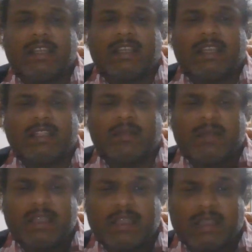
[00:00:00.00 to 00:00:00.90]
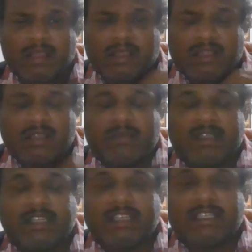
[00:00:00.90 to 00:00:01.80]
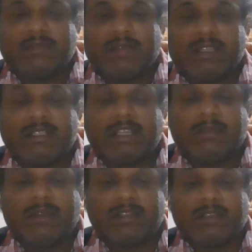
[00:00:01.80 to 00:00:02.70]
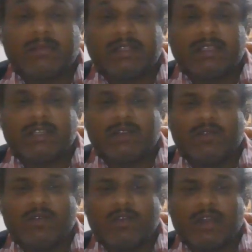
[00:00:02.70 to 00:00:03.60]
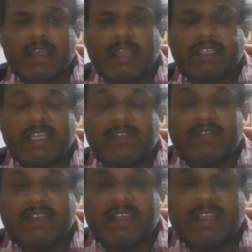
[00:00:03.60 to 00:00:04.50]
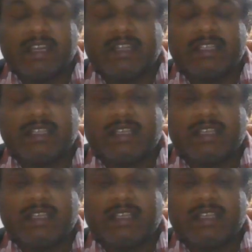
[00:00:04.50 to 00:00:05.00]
And the best example is that person basically who got HIV/AIDS